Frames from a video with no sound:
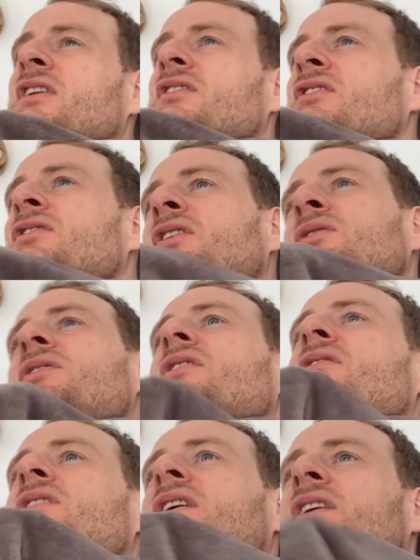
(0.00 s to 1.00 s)
I just
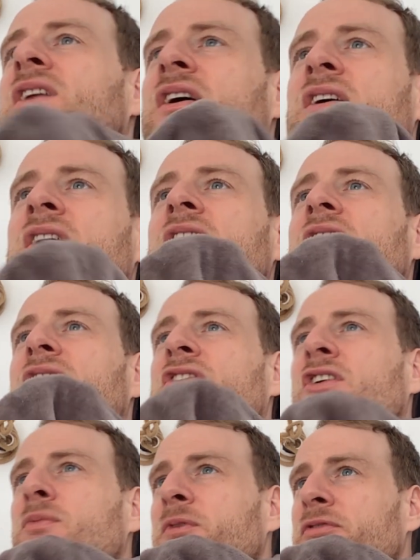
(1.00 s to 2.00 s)
noticed there that
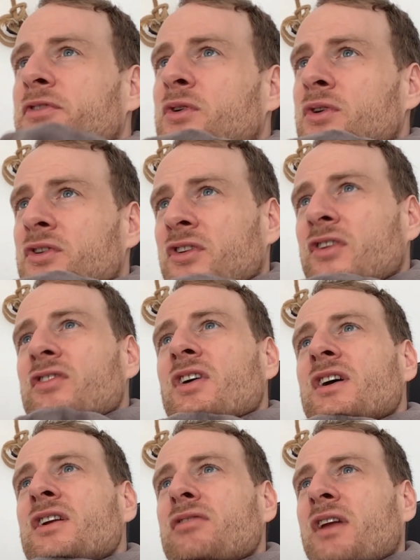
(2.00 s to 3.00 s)
just
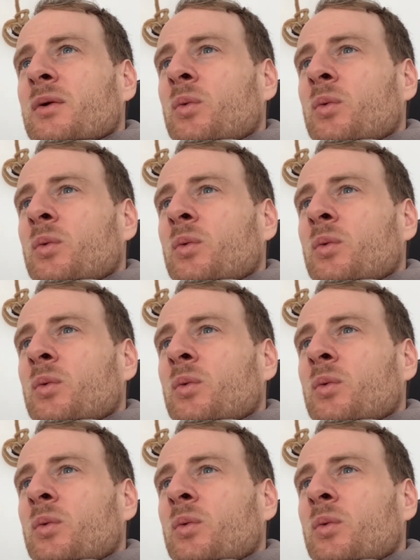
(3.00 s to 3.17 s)
kind of like